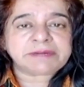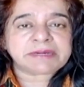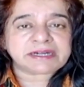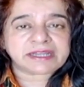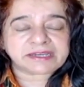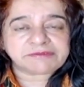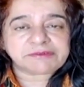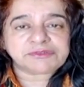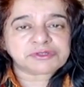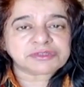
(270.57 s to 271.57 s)
But then if
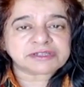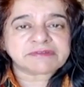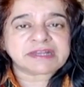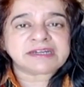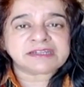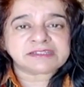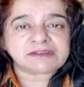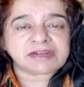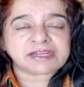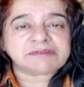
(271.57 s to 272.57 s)
you've chosen well, it is
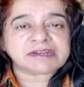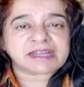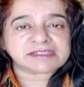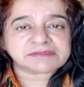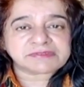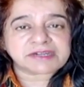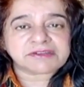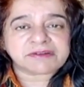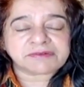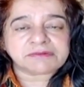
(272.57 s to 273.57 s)
not even as if that you
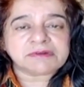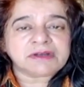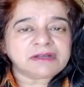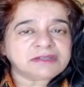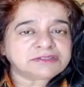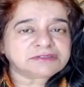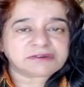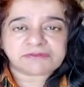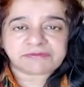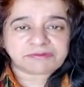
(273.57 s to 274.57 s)
have to sort
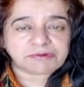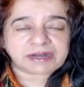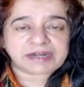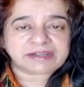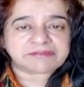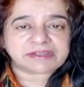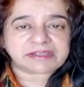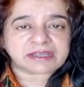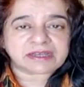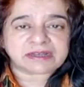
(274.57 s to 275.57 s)
of look at
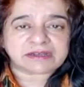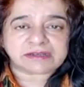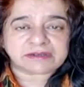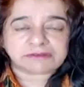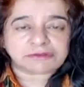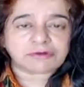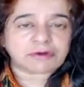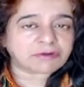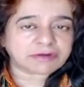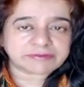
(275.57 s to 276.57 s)
everything,
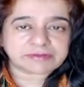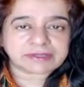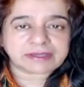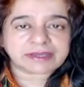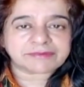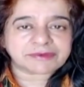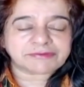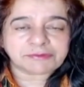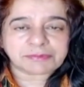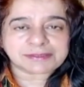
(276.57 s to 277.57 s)
throw out everything every
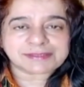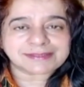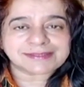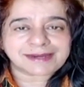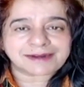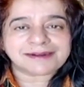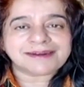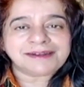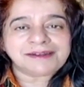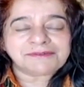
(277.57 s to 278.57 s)
few months and start
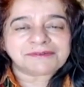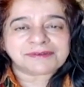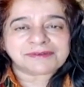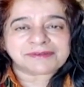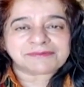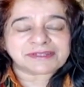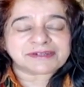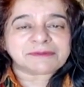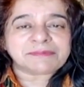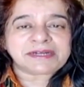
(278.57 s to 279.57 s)
with a
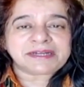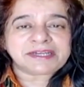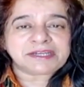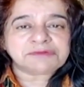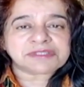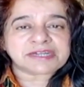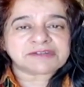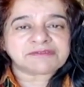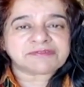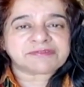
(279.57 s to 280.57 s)
completely new set of